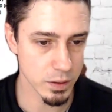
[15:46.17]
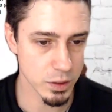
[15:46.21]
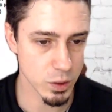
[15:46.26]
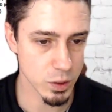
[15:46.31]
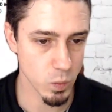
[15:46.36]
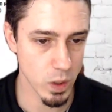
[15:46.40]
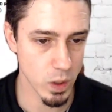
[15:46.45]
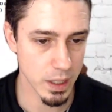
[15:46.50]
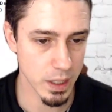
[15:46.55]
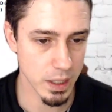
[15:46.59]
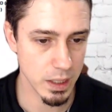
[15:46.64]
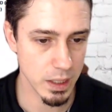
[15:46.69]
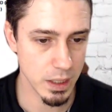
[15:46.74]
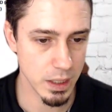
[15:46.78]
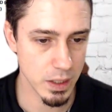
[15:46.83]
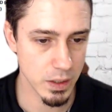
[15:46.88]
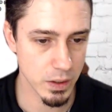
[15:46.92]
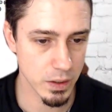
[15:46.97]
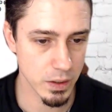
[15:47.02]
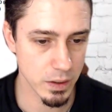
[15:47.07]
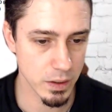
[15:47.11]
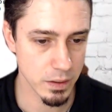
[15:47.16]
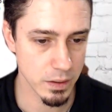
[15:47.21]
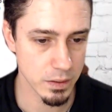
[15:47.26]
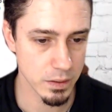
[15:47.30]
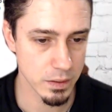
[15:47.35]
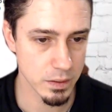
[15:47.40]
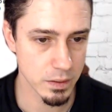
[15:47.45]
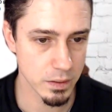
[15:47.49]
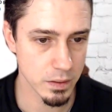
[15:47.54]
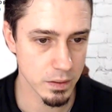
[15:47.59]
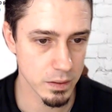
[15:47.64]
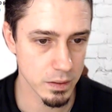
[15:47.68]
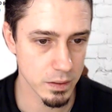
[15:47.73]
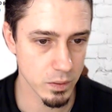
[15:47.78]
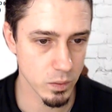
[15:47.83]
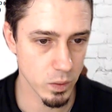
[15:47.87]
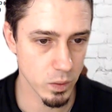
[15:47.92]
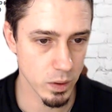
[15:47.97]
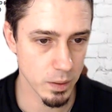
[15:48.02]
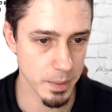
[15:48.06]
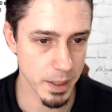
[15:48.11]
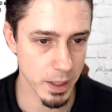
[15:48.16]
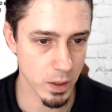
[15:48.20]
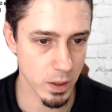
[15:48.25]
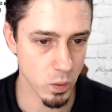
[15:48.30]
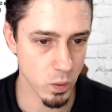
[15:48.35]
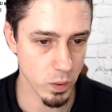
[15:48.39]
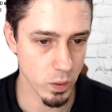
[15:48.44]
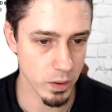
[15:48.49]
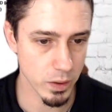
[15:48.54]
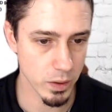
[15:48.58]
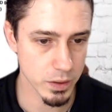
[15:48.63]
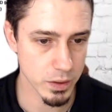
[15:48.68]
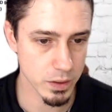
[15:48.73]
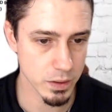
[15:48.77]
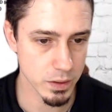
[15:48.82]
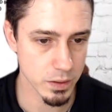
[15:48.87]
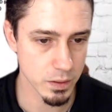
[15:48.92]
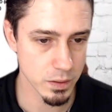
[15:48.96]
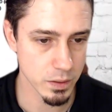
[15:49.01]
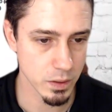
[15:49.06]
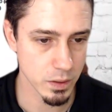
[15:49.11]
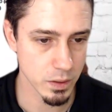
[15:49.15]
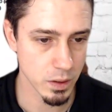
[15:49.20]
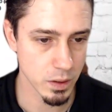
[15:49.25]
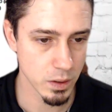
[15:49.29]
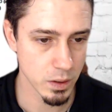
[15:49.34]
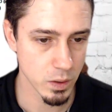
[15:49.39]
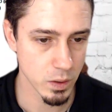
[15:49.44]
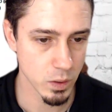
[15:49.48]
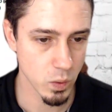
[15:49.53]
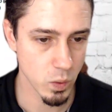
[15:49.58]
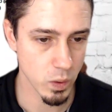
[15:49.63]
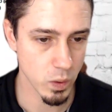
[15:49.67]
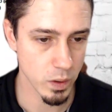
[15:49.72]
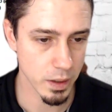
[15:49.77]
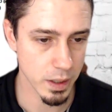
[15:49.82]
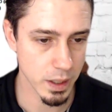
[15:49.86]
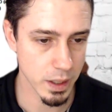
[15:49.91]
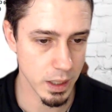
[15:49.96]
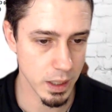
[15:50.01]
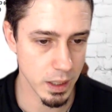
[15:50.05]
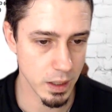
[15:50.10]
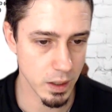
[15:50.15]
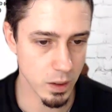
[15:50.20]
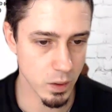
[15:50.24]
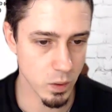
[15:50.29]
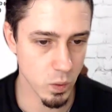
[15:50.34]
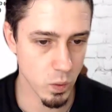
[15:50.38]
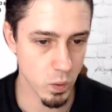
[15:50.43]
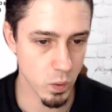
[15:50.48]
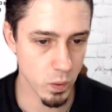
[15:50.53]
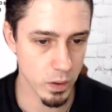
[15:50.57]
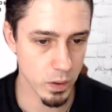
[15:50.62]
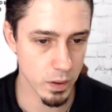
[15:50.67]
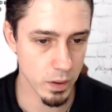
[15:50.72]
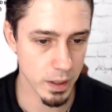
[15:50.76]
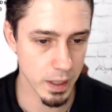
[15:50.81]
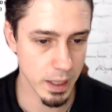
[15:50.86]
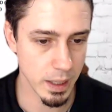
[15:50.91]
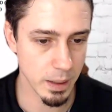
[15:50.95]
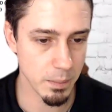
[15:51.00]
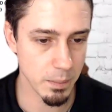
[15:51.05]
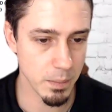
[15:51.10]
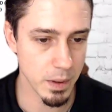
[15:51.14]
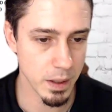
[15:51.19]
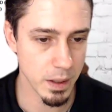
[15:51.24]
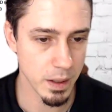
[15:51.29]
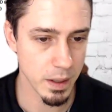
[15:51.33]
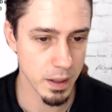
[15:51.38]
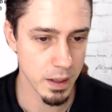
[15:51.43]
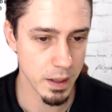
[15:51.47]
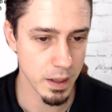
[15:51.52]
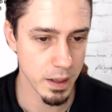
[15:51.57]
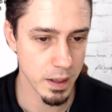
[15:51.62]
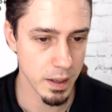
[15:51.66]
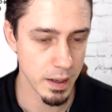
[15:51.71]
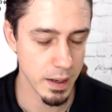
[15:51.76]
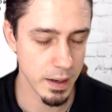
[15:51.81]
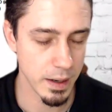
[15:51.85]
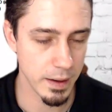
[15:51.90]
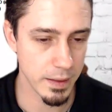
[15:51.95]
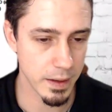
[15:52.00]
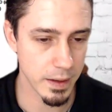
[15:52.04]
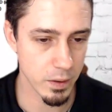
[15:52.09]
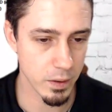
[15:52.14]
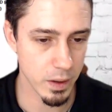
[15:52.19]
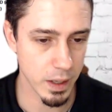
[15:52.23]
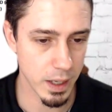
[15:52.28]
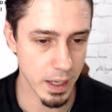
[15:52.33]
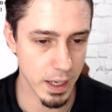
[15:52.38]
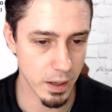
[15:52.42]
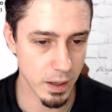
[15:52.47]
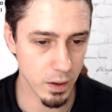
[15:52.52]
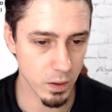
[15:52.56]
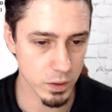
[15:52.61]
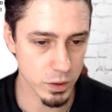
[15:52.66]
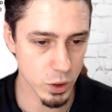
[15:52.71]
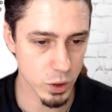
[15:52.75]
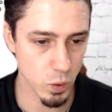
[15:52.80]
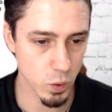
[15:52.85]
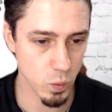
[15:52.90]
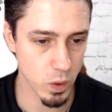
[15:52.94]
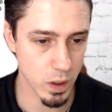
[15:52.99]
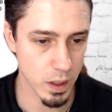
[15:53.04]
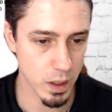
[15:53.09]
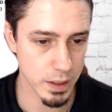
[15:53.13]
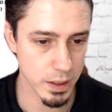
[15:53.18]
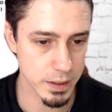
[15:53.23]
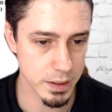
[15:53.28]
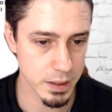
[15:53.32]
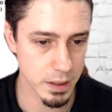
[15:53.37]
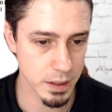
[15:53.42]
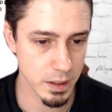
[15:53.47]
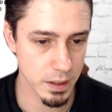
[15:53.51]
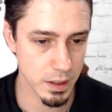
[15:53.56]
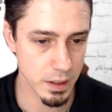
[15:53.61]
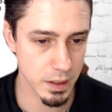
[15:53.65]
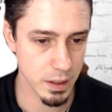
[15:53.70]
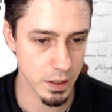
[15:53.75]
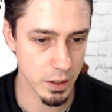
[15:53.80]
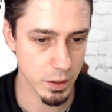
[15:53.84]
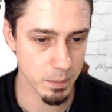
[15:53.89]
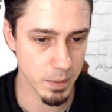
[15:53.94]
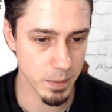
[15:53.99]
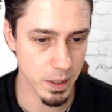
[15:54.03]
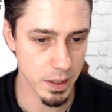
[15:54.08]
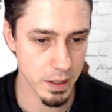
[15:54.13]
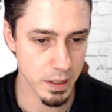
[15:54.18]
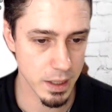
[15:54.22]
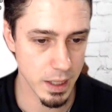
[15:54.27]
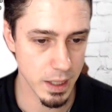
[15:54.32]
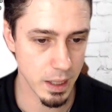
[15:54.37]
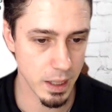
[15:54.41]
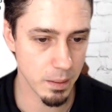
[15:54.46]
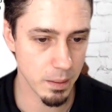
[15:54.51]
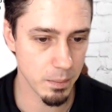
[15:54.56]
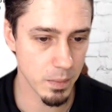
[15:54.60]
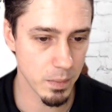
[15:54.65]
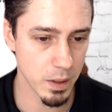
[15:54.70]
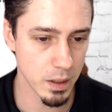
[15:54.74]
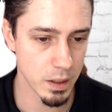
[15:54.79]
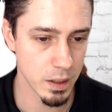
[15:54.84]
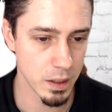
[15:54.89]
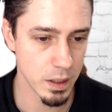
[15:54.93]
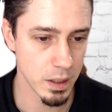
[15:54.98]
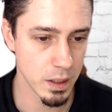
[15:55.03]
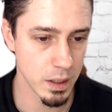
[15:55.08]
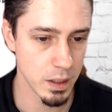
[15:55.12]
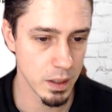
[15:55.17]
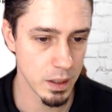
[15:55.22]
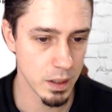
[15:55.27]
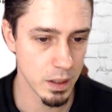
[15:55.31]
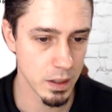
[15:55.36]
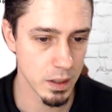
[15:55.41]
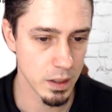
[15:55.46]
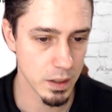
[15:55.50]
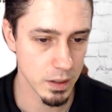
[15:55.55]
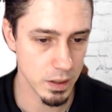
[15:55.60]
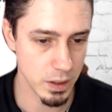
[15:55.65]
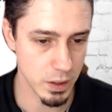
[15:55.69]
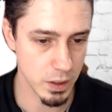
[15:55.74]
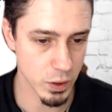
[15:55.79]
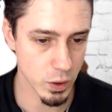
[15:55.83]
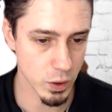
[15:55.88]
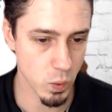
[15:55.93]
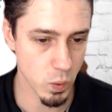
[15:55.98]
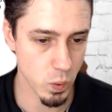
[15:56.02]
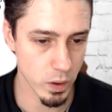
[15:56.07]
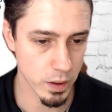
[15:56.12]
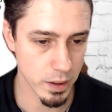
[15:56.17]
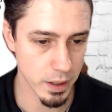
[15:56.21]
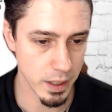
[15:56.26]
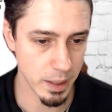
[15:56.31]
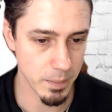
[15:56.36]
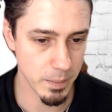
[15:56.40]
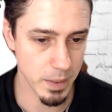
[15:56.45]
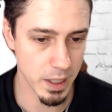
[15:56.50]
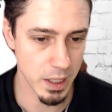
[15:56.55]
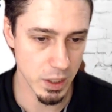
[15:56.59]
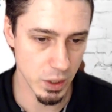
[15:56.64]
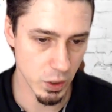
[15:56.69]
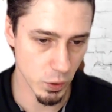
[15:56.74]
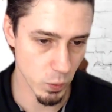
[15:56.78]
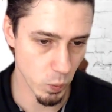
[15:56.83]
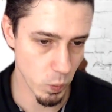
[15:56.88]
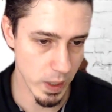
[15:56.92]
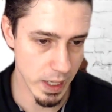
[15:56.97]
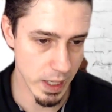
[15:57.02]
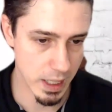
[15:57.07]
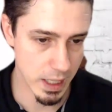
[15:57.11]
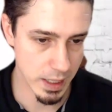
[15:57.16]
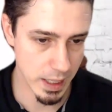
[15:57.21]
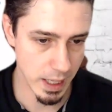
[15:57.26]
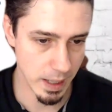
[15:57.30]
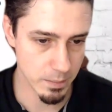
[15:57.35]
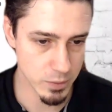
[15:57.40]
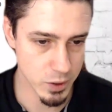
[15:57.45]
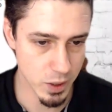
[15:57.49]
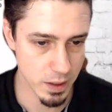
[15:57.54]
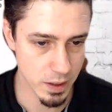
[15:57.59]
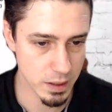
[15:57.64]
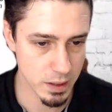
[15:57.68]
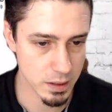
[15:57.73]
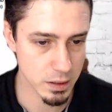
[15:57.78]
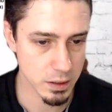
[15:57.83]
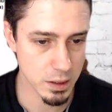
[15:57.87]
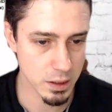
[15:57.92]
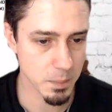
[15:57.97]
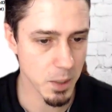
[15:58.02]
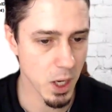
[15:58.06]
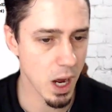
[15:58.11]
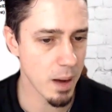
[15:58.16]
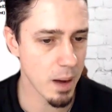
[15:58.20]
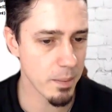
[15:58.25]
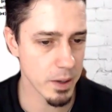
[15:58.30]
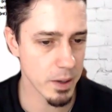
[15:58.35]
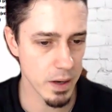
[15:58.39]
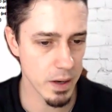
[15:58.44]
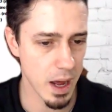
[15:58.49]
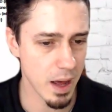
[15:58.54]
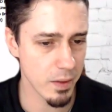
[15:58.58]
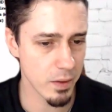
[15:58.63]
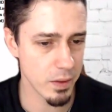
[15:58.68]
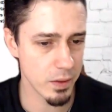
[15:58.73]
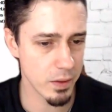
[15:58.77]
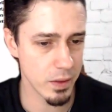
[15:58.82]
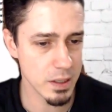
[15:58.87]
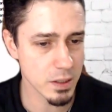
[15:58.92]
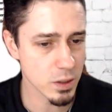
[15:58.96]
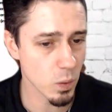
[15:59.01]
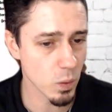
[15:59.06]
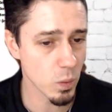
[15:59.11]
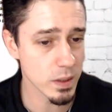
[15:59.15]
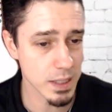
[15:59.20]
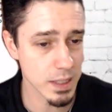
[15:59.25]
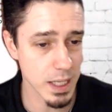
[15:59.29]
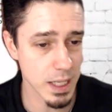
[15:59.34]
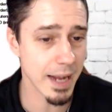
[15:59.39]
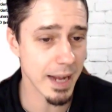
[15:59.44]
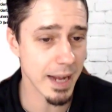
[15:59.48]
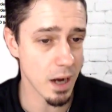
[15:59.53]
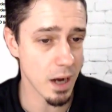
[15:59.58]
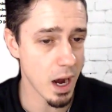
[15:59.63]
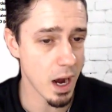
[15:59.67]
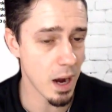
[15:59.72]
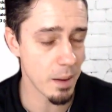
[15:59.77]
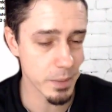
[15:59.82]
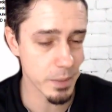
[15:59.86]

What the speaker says: I also want year. Where are my quarters? Quarter key, quarter name. And then I also want year, month name, year, quarter name, and year, week name. So these are ones that I